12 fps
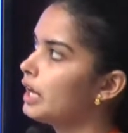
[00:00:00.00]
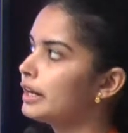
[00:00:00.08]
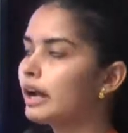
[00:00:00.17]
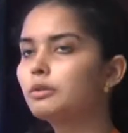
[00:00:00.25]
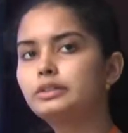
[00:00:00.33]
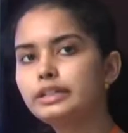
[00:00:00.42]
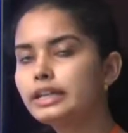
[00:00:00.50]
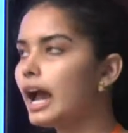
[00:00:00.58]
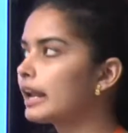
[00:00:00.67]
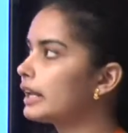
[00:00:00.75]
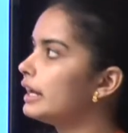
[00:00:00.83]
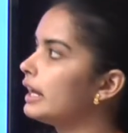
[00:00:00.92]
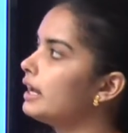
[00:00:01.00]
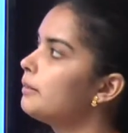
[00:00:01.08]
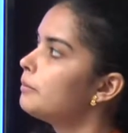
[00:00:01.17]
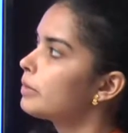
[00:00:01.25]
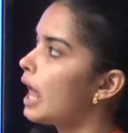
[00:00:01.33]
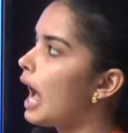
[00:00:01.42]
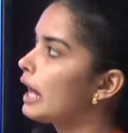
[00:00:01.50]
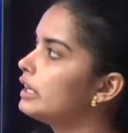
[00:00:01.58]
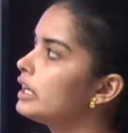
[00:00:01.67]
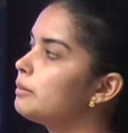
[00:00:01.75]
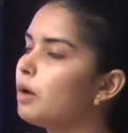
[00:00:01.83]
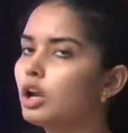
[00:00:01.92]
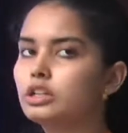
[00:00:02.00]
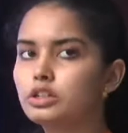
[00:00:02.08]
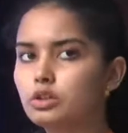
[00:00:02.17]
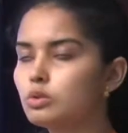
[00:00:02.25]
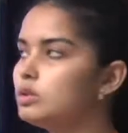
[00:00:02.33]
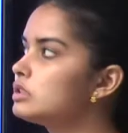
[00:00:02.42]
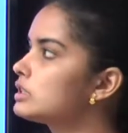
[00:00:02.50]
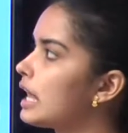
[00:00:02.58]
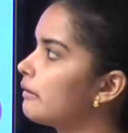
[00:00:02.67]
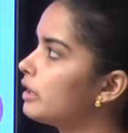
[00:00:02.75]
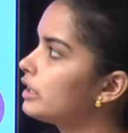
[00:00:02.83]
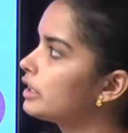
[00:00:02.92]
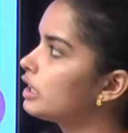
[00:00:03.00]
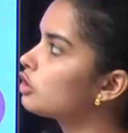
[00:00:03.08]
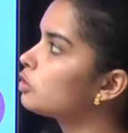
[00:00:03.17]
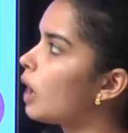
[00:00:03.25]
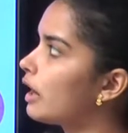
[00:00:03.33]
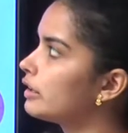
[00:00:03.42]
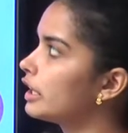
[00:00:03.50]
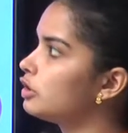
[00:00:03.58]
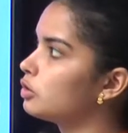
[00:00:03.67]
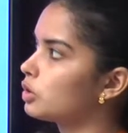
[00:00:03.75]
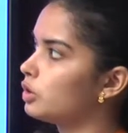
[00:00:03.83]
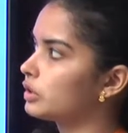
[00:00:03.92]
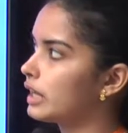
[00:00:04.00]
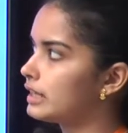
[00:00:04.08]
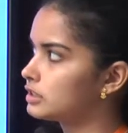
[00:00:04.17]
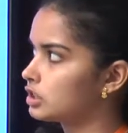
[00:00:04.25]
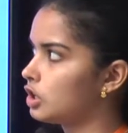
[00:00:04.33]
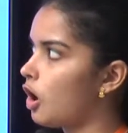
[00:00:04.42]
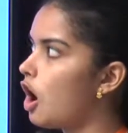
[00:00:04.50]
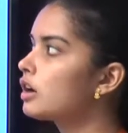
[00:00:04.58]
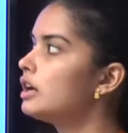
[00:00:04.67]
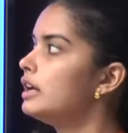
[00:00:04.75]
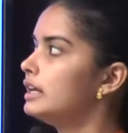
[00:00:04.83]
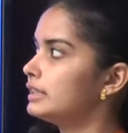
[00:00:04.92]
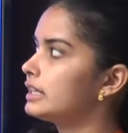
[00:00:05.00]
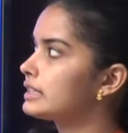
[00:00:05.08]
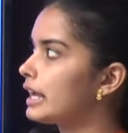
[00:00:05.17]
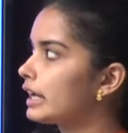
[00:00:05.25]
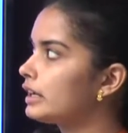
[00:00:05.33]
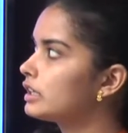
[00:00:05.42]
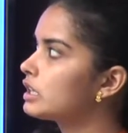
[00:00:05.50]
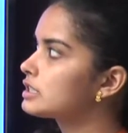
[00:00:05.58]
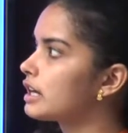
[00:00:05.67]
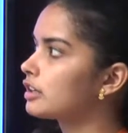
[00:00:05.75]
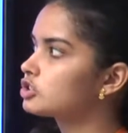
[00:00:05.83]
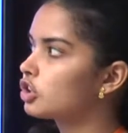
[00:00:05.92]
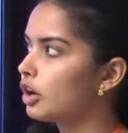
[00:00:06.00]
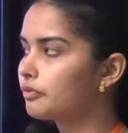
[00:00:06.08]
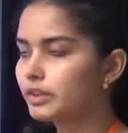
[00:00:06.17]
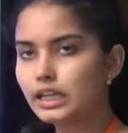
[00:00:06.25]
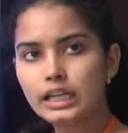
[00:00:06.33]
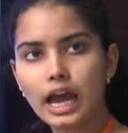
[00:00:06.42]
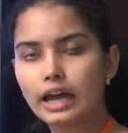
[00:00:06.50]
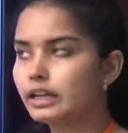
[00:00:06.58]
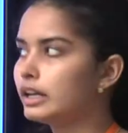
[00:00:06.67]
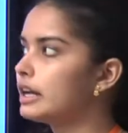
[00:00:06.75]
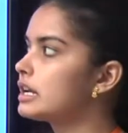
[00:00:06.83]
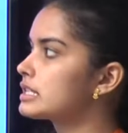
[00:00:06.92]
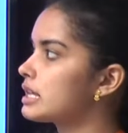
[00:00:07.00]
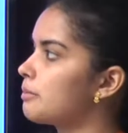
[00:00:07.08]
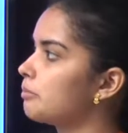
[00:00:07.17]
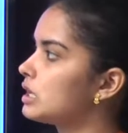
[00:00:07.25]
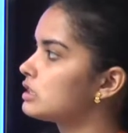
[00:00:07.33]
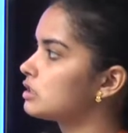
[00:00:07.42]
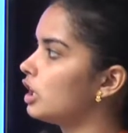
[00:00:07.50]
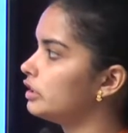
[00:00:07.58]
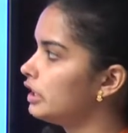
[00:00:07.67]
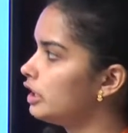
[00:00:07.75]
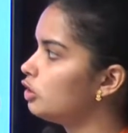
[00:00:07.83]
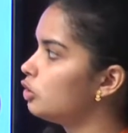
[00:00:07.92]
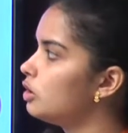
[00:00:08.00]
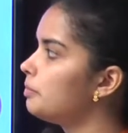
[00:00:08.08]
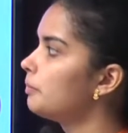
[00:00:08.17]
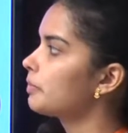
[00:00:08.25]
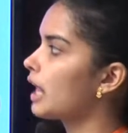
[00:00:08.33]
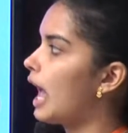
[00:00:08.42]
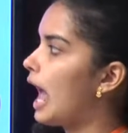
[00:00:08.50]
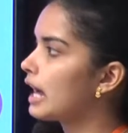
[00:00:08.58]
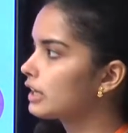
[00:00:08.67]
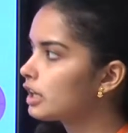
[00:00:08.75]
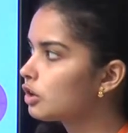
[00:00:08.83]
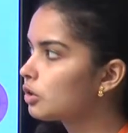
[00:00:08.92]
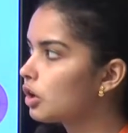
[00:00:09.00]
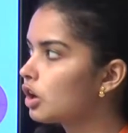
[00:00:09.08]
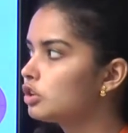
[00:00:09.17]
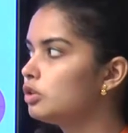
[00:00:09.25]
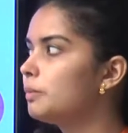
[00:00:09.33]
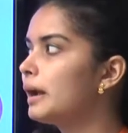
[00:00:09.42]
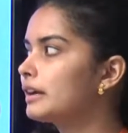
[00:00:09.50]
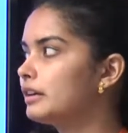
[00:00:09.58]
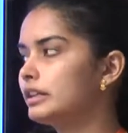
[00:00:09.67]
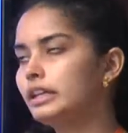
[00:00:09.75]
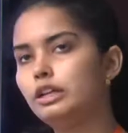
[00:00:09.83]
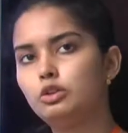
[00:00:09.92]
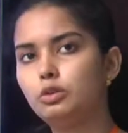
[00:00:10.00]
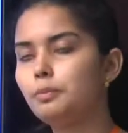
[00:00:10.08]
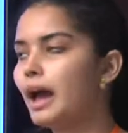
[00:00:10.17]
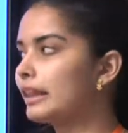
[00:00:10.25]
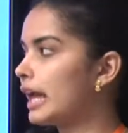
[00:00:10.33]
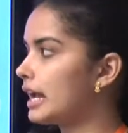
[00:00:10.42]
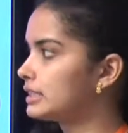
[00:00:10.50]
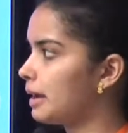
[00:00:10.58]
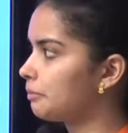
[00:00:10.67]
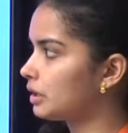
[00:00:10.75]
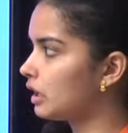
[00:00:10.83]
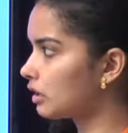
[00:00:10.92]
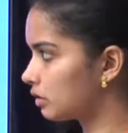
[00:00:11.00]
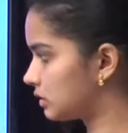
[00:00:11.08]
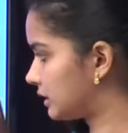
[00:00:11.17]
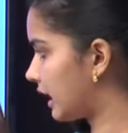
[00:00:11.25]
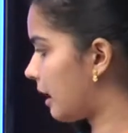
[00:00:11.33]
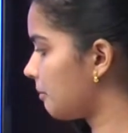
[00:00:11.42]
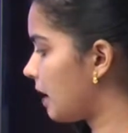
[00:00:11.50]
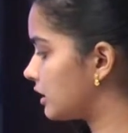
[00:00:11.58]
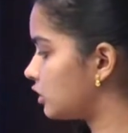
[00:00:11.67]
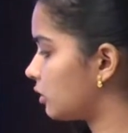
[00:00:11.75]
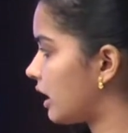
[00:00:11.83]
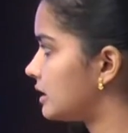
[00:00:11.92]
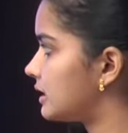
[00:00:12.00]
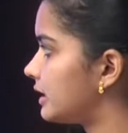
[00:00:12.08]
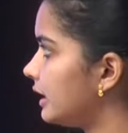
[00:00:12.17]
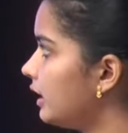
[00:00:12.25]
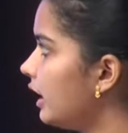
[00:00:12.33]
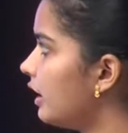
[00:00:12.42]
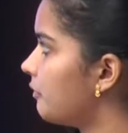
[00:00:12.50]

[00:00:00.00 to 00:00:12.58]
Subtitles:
Now, tRNA. RNA molecules 70 to 100 nucleotides long. The secondary structure of tRNA resembles the D loop, anticodon loop and a T loop and the acceptor stem. As you can see,